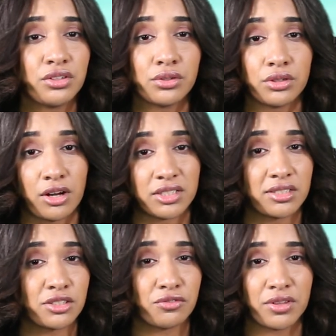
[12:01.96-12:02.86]
the
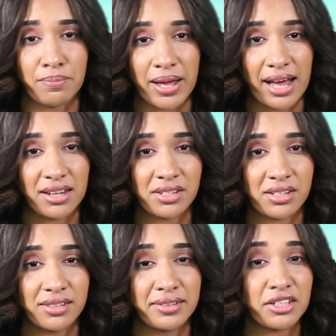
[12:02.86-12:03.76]
losses of the past,
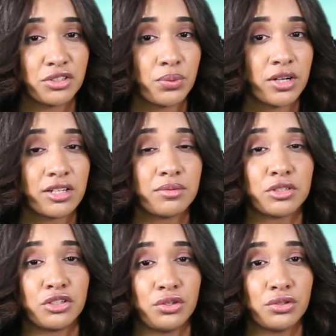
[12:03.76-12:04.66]
let's welcome
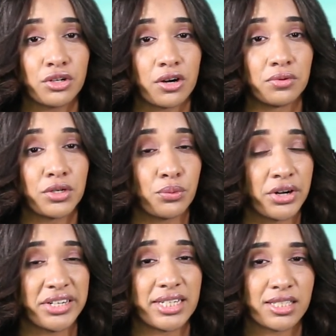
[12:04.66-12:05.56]
the new dawn
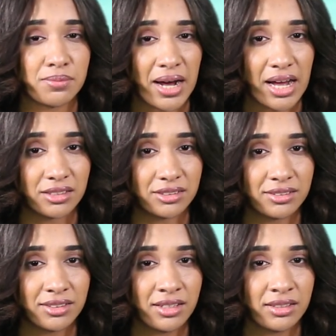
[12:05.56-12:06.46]
wearing a
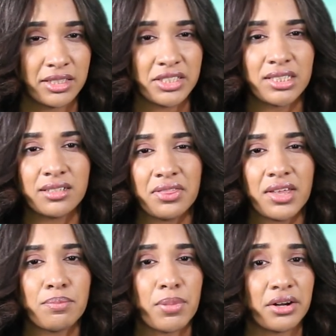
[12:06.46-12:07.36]
smile. There is
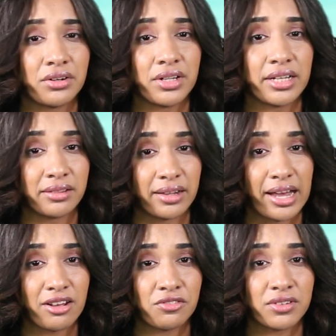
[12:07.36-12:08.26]
nothing better in
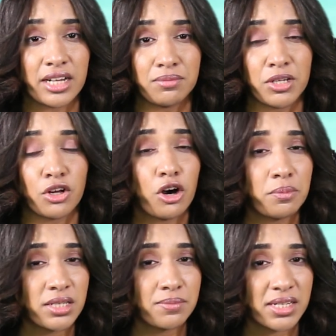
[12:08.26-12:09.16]
life than being
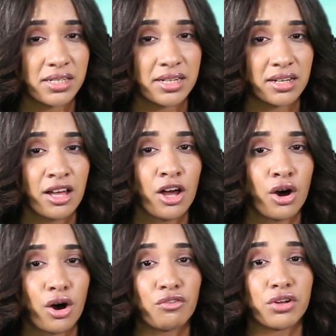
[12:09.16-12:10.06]
optimistic
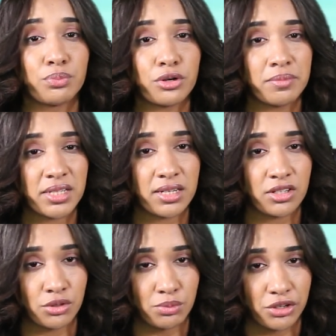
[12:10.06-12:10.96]
of a
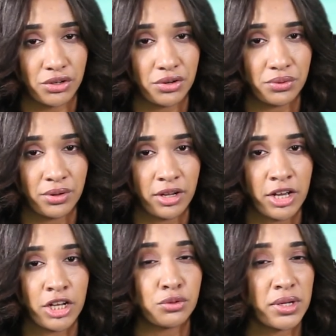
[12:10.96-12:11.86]
promising tomorrow.
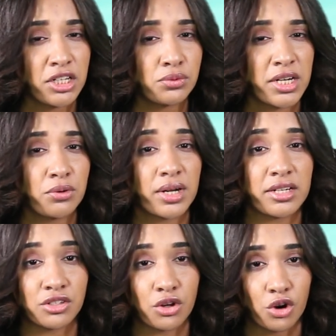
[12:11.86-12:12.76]
2021
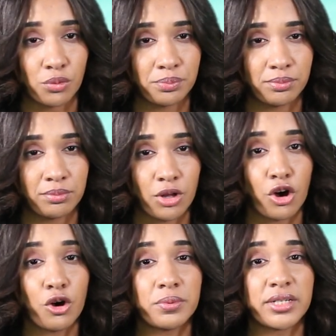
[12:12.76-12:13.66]
is hope.
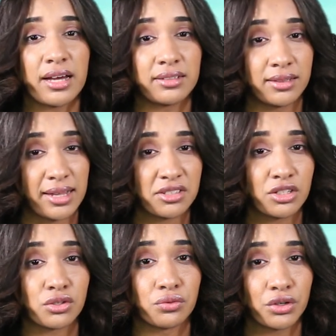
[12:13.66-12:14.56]
Hope that the
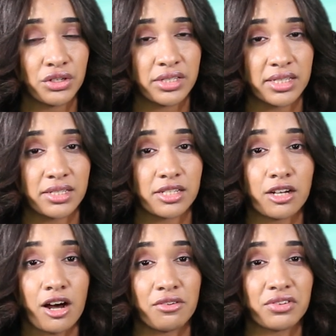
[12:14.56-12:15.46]
lessons of goodness,
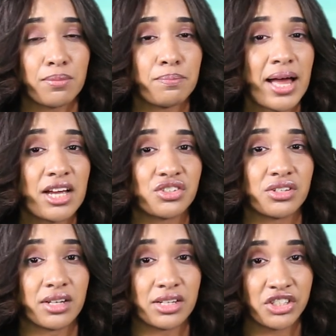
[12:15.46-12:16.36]
love,
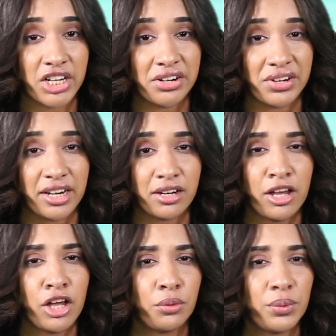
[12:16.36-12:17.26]
compassion, and sharing
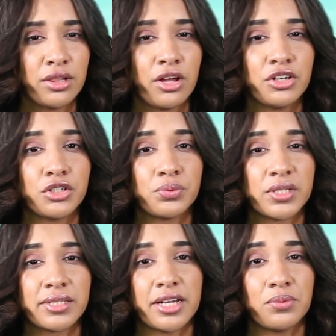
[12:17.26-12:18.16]
we learned will
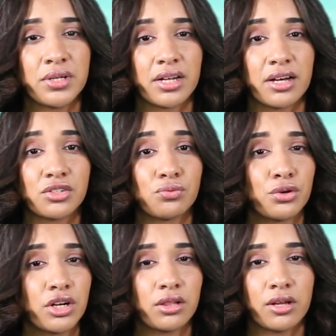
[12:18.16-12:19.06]
stay with us
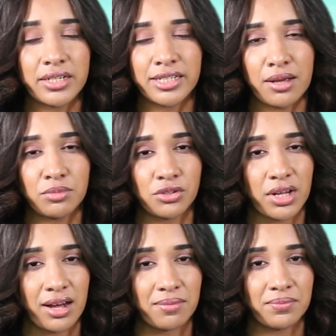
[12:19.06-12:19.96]
for a long time to
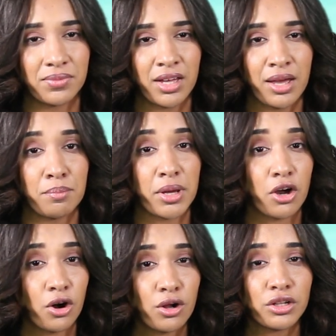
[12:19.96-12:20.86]
come.
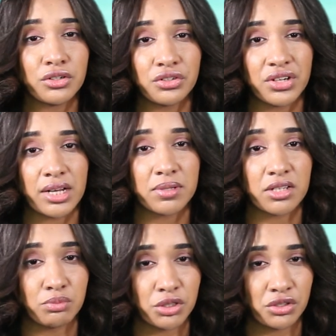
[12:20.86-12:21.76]
May all your dreams
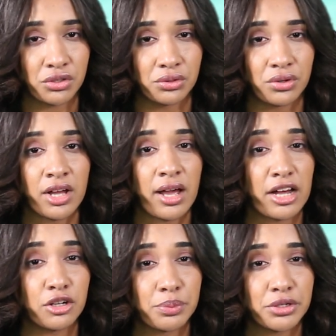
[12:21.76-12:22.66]
come true
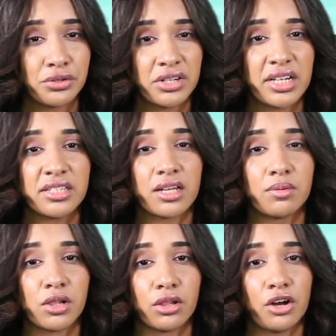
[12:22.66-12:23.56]
and opportunities
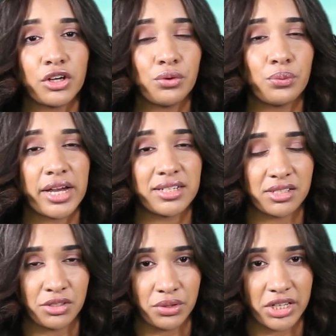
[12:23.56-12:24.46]
come along your way
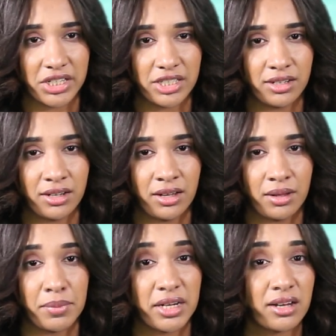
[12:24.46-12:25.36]
this new year.
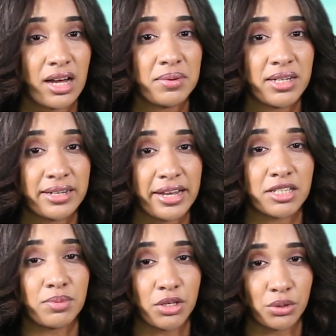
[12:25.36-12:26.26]
May the coming
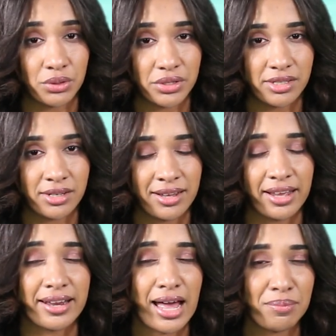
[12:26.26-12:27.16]
days be yours.
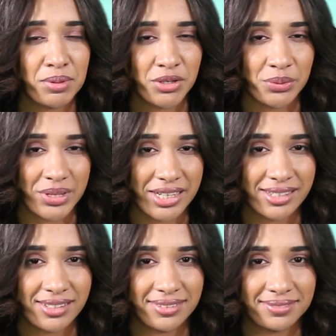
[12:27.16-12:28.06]
And Happy New Year!